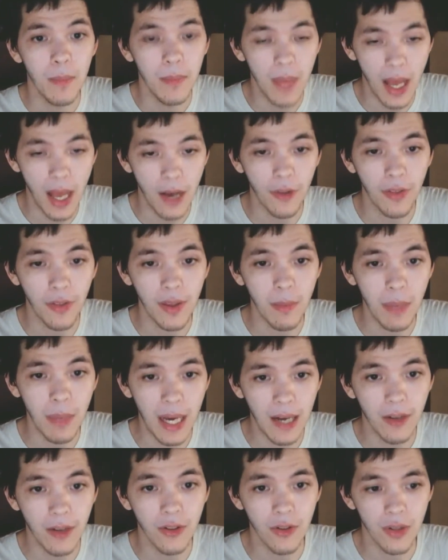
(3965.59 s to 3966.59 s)
healthy
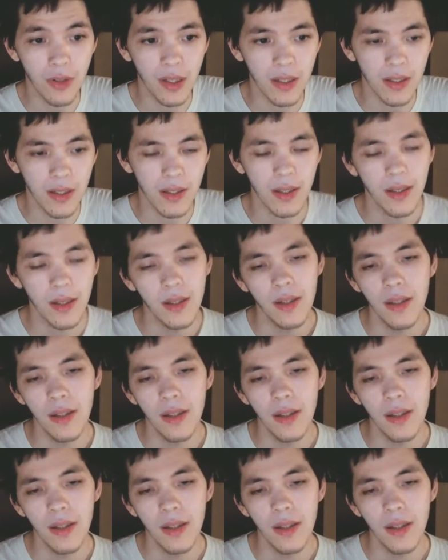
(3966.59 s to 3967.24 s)
boundaries.